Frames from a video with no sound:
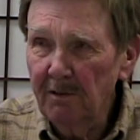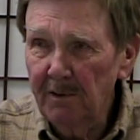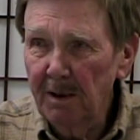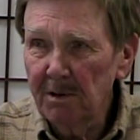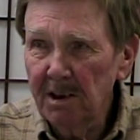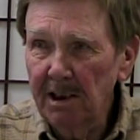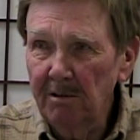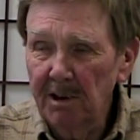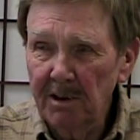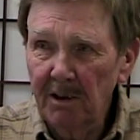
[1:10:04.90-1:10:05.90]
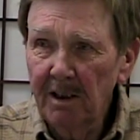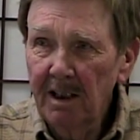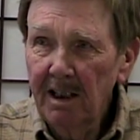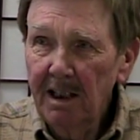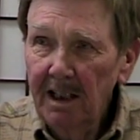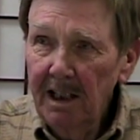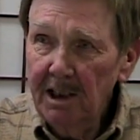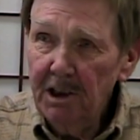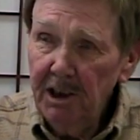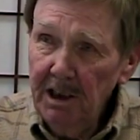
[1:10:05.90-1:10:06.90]
famous ski resort.
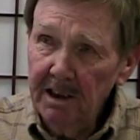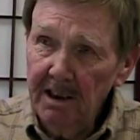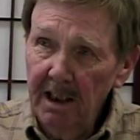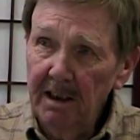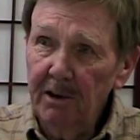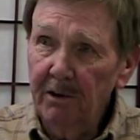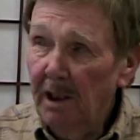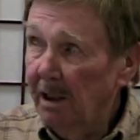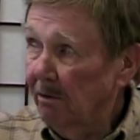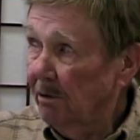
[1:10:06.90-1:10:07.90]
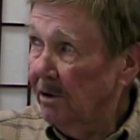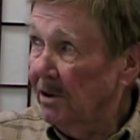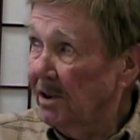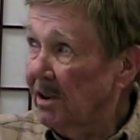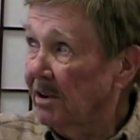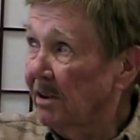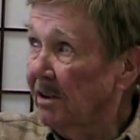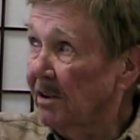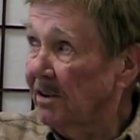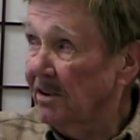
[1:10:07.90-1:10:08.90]
And she is on the train with her sister.
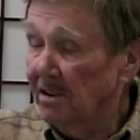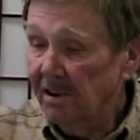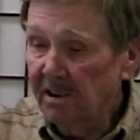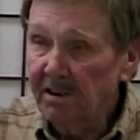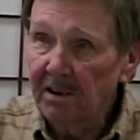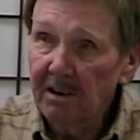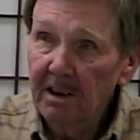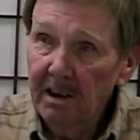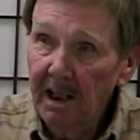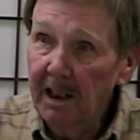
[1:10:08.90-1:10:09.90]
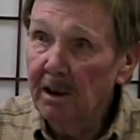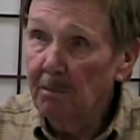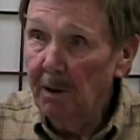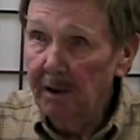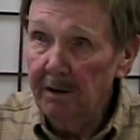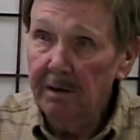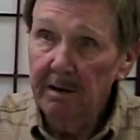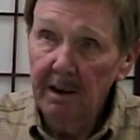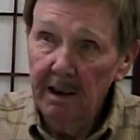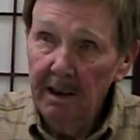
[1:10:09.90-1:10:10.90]
This is her sister and her brother.
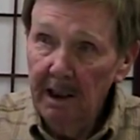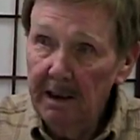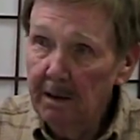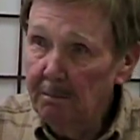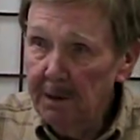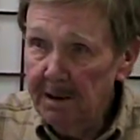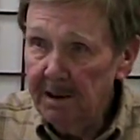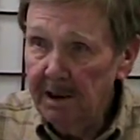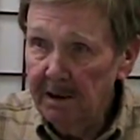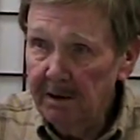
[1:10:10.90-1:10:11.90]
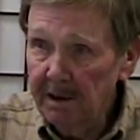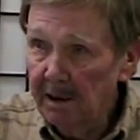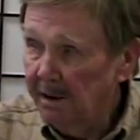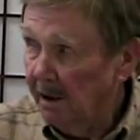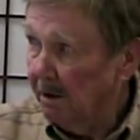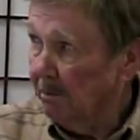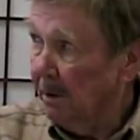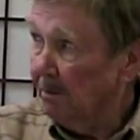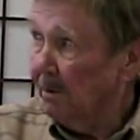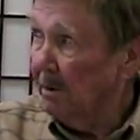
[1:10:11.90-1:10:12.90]
And they're big skiers. They're young
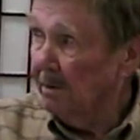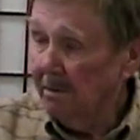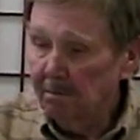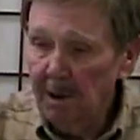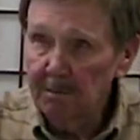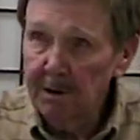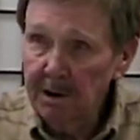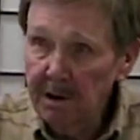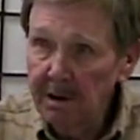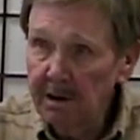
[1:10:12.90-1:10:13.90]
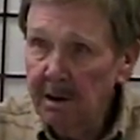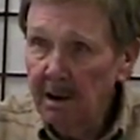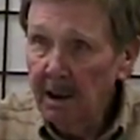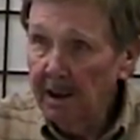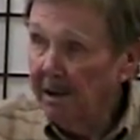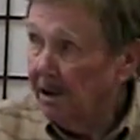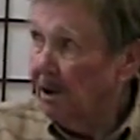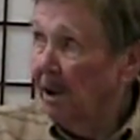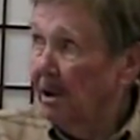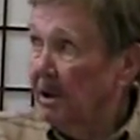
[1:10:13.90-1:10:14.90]
people. Probably I think
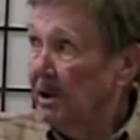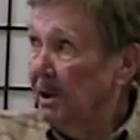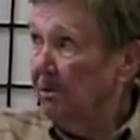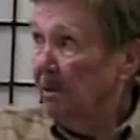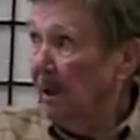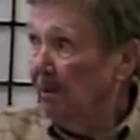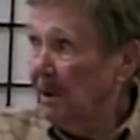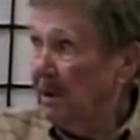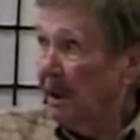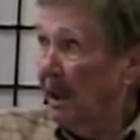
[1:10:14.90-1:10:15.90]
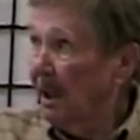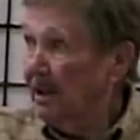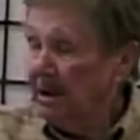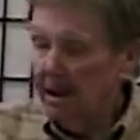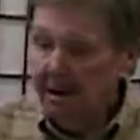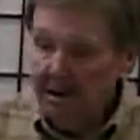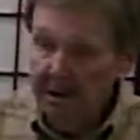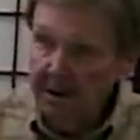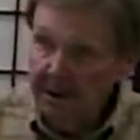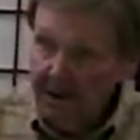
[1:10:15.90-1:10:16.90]
she was probably in college, and her